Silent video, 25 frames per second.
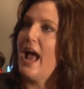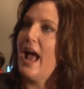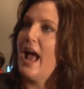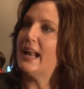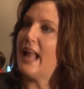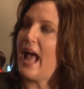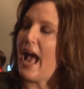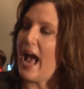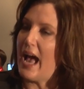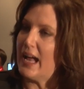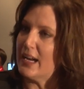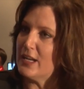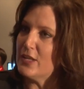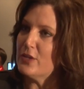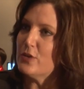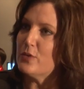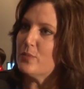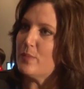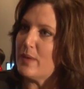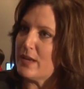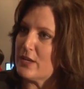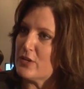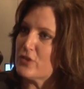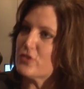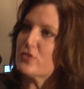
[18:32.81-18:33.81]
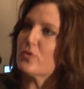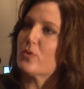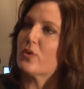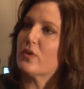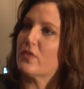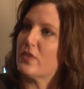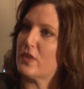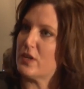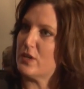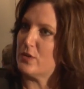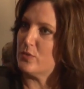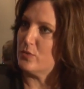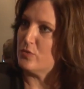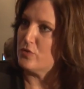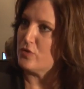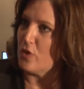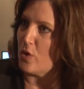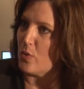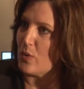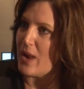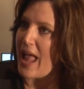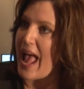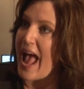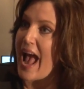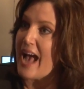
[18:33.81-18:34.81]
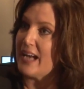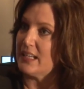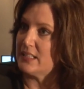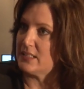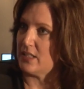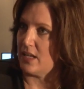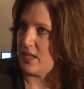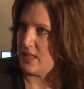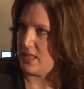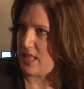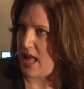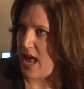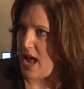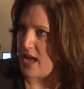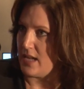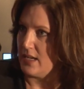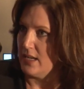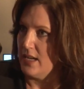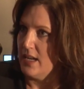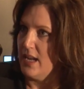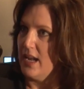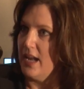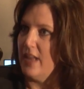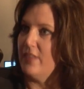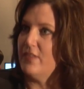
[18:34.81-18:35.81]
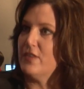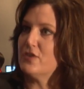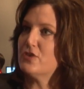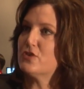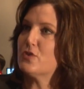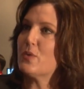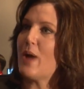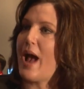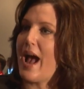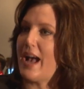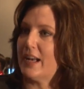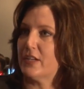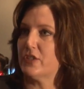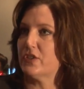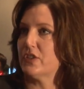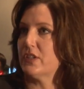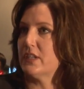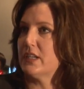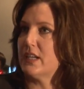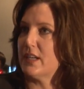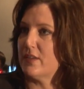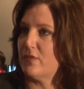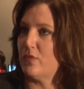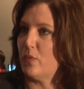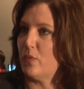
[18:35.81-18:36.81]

And how do you make sure that you don't act on that and that you actually give